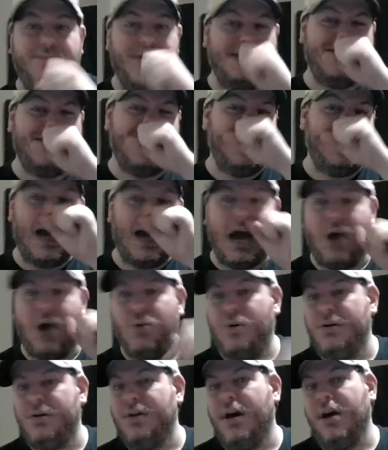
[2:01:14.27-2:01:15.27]
but it's like an
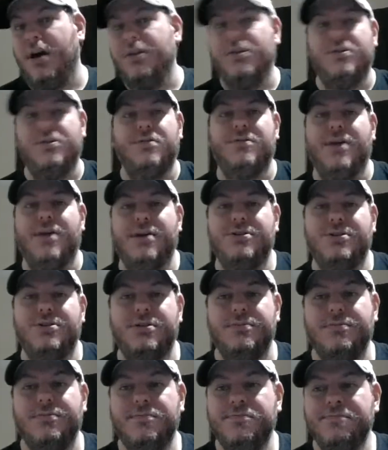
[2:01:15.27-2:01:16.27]
hour in the other
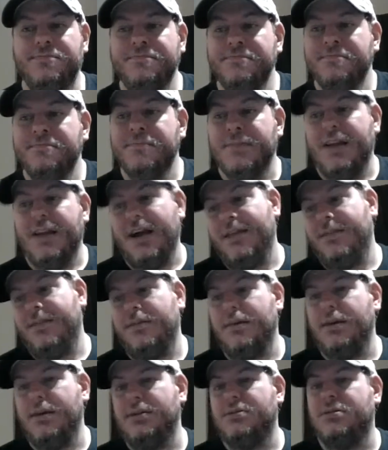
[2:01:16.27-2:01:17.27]
direction, I
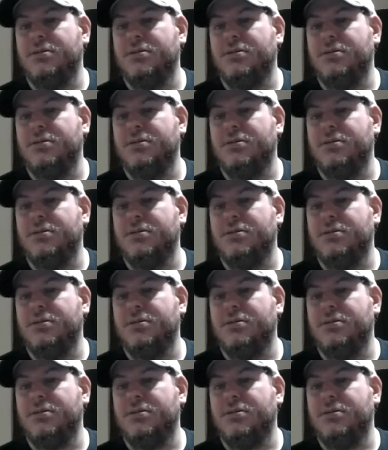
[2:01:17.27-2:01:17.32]
think.